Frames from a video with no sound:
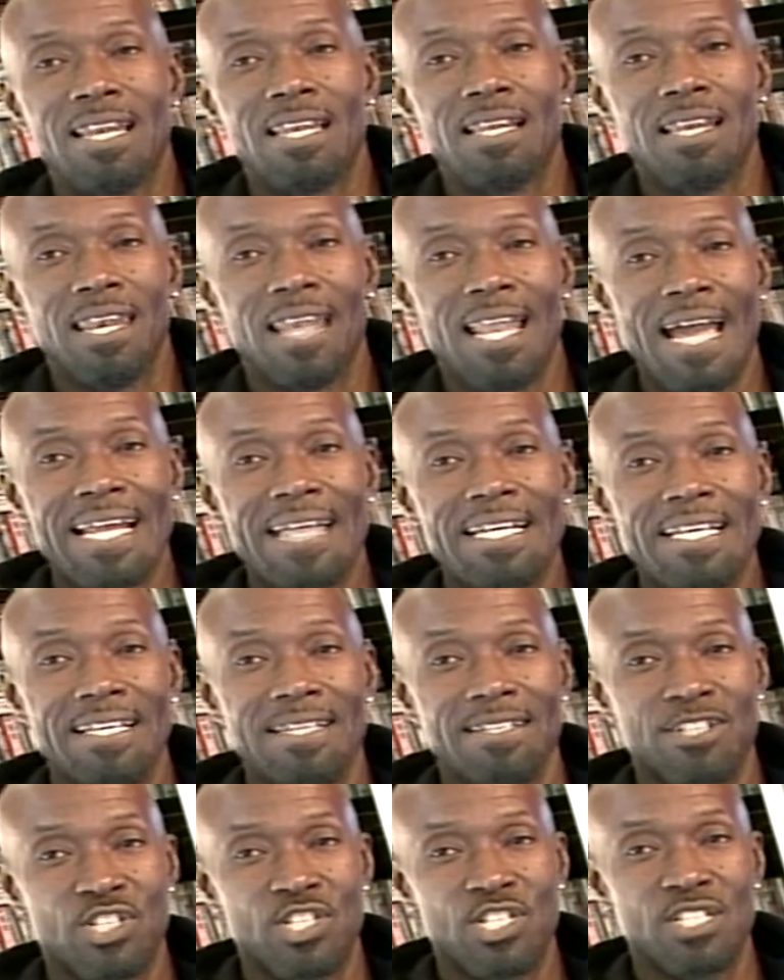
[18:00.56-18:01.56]
light
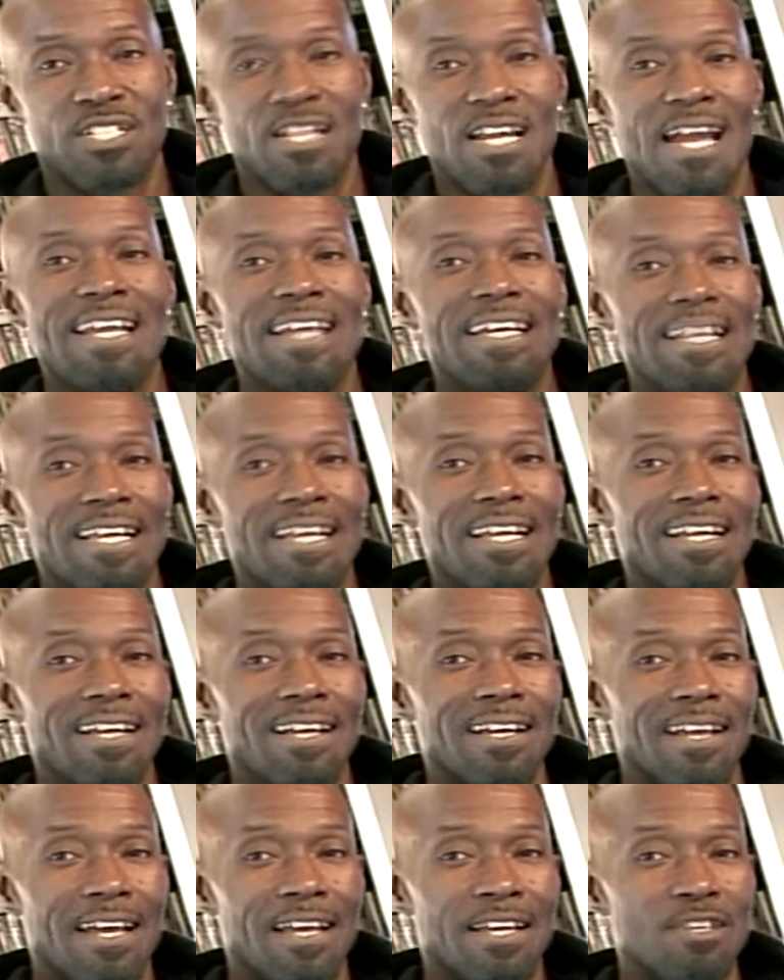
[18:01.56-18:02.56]
is shining
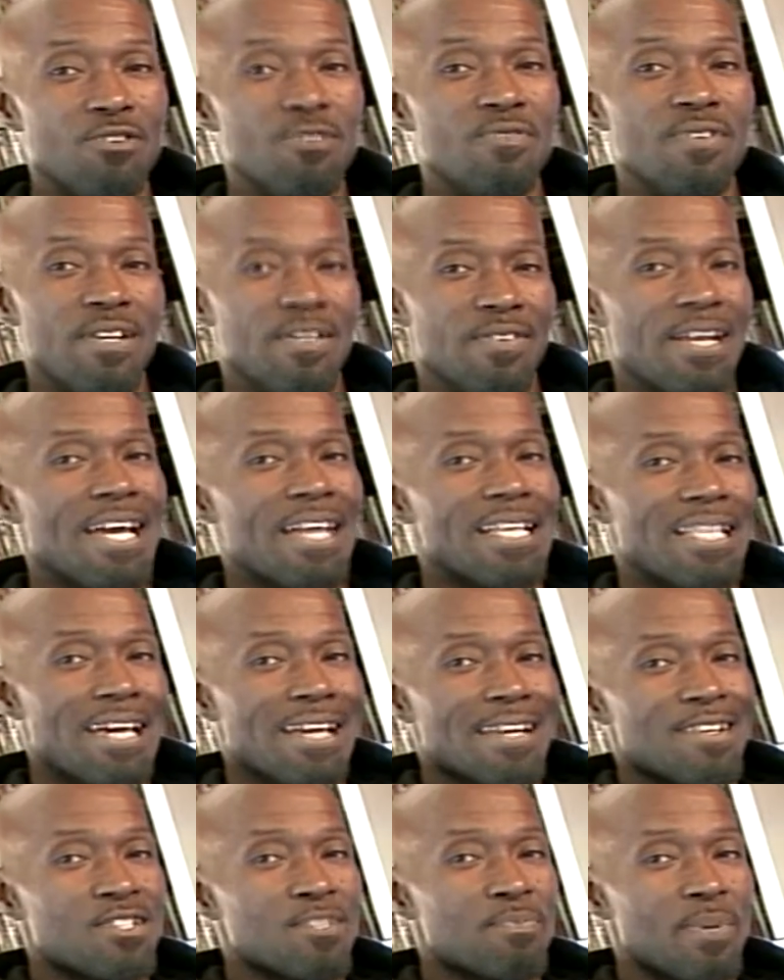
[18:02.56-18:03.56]
and you've never had that
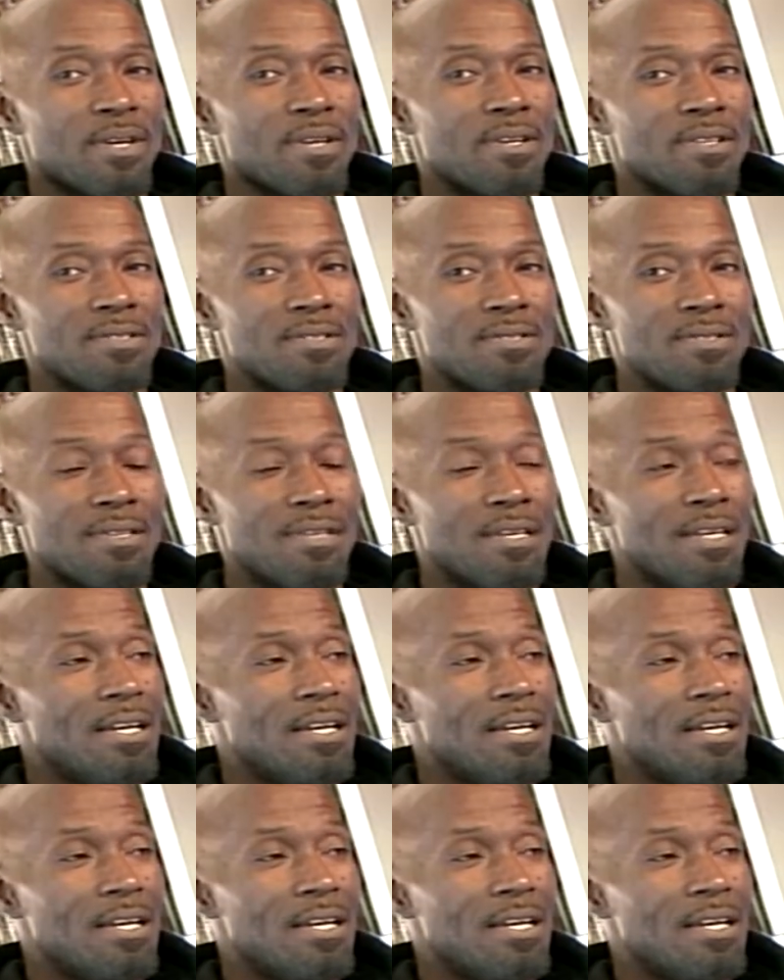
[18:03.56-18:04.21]
experience.